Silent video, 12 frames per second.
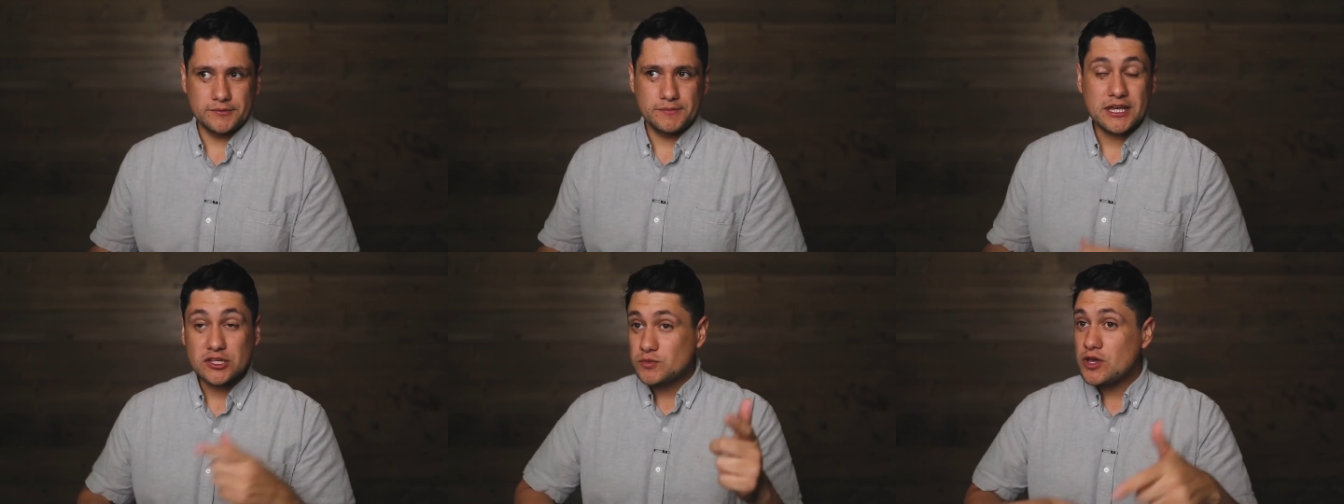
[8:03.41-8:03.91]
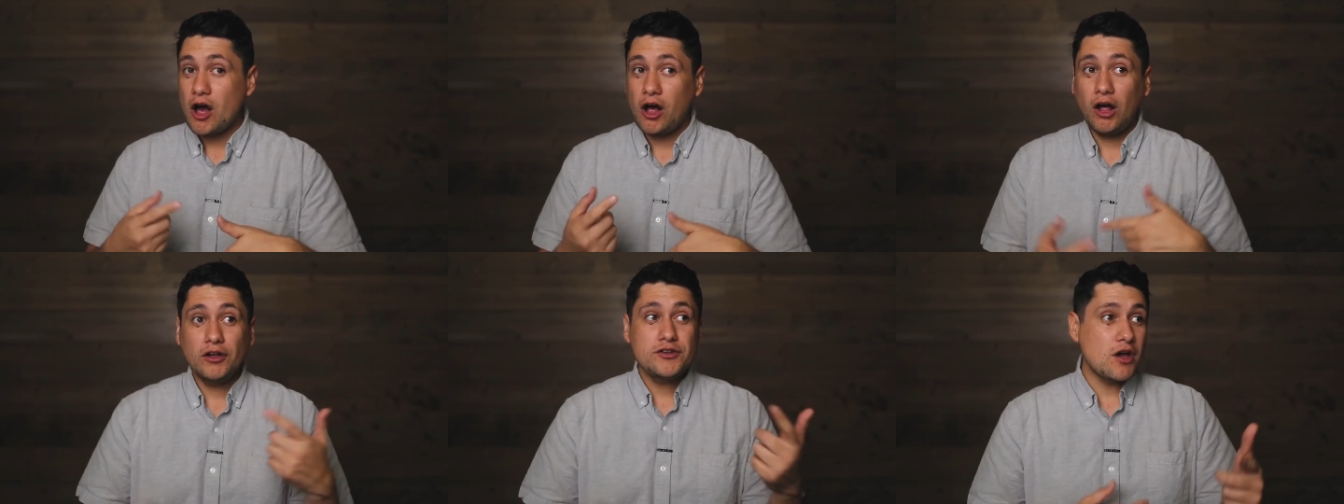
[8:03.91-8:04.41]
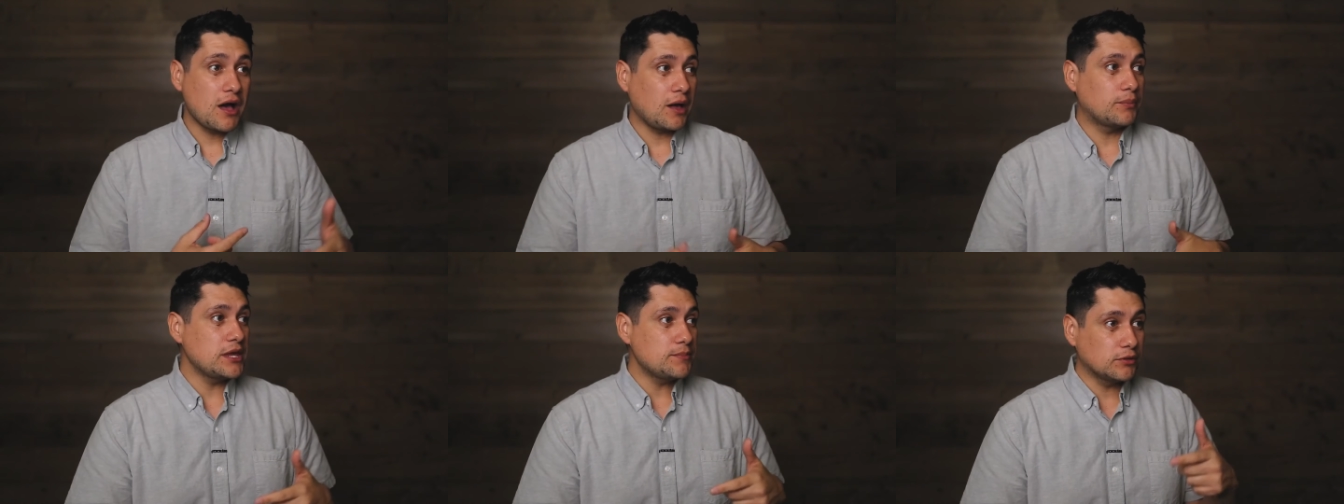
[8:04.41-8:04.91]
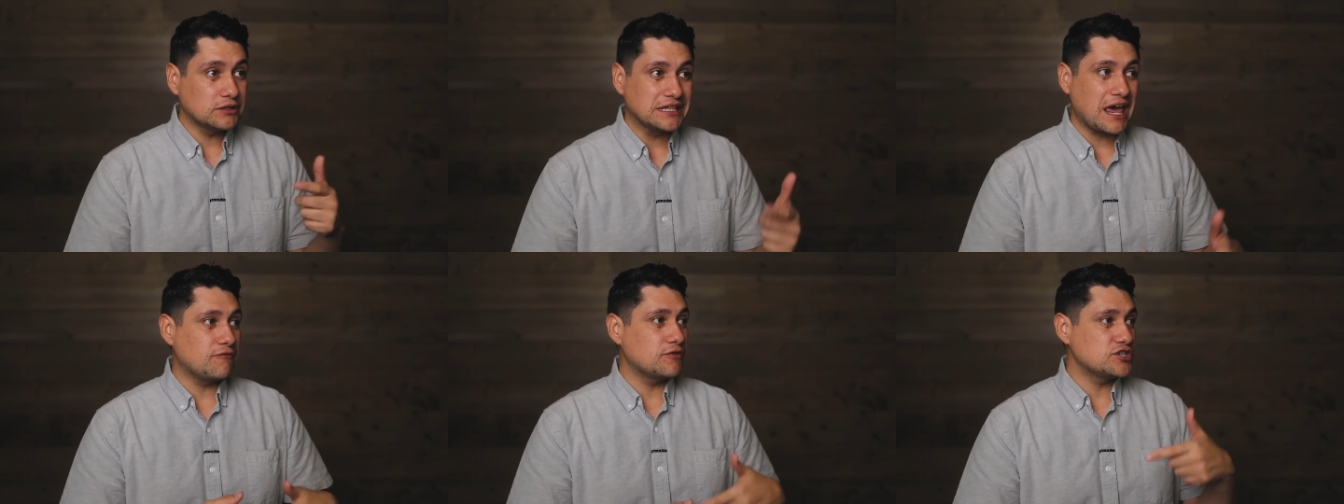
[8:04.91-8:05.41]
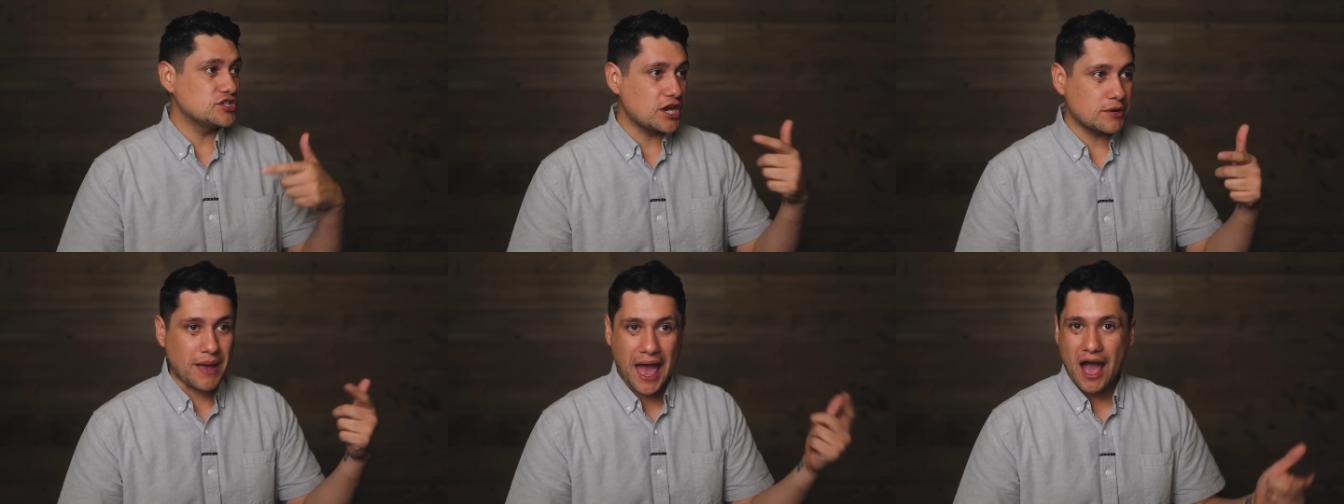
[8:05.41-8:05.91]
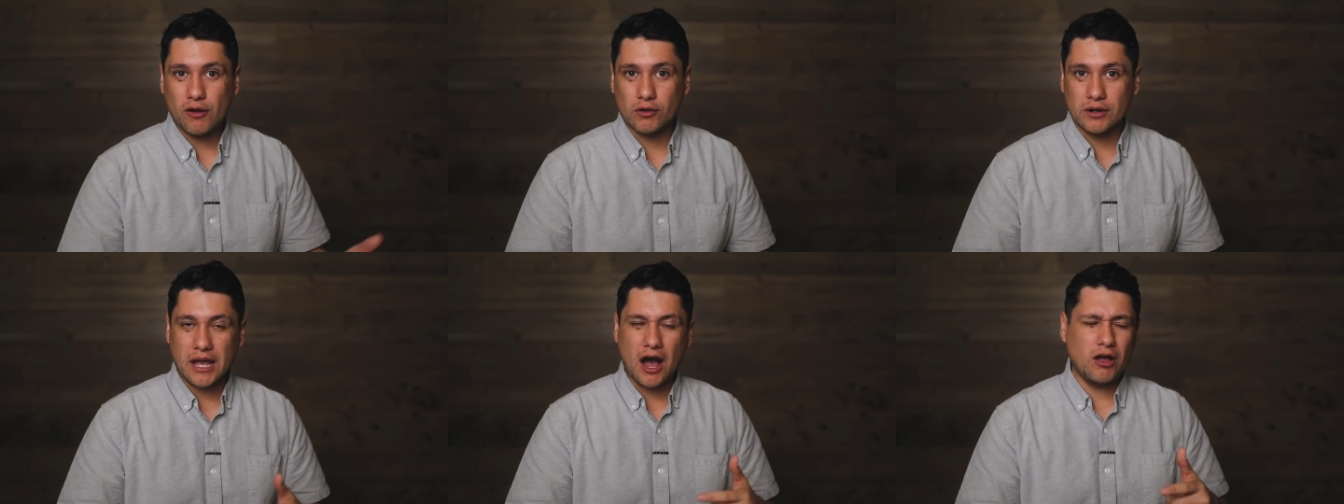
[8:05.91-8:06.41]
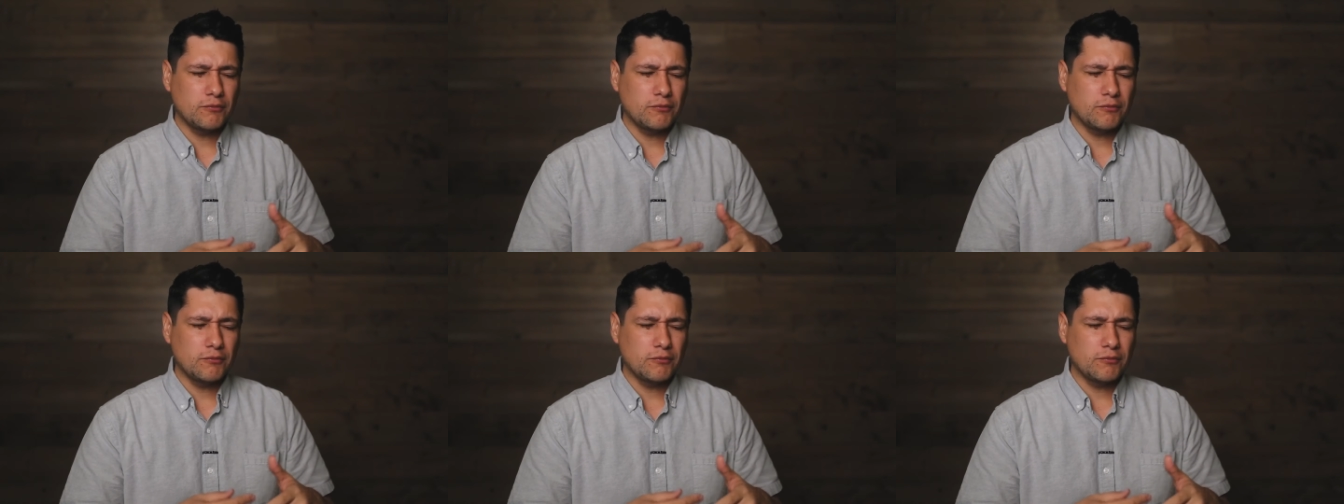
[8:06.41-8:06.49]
Because we all know how people leverage their power.